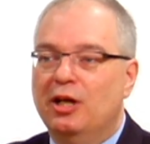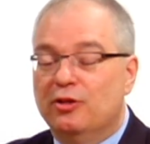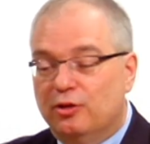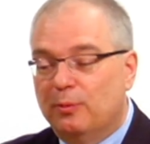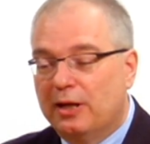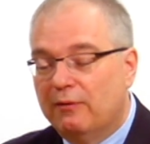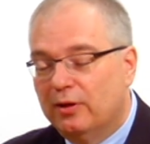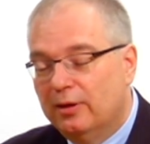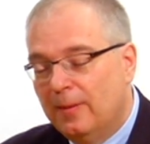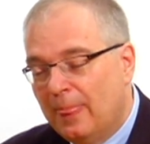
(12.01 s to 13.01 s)
So we have
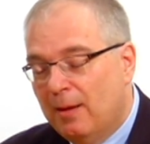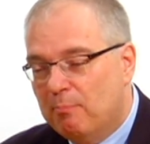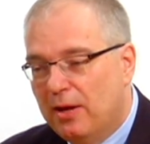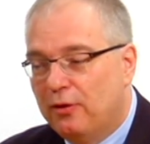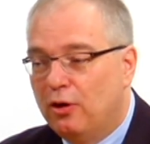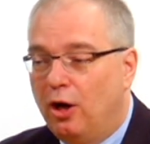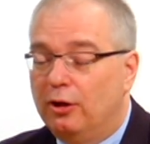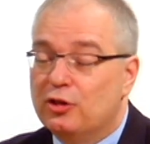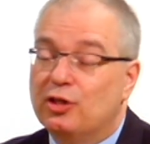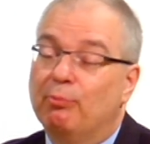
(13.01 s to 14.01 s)
a
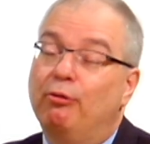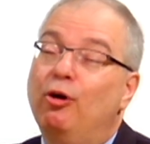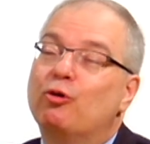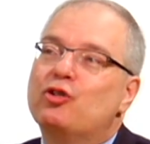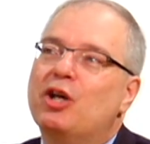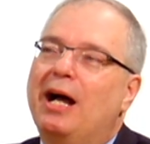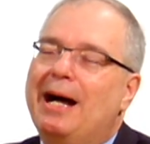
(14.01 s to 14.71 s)
methodology approach.